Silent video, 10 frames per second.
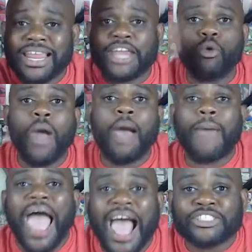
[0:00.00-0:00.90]
in the web,
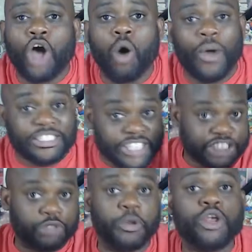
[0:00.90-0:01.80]
as always, this
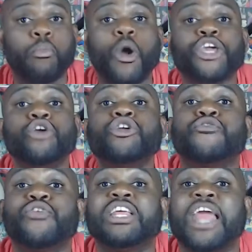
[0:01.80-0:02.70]
has been your boy Q, your
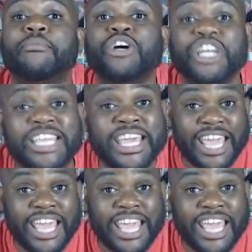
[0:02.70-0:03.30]
friendly neighborhood geek.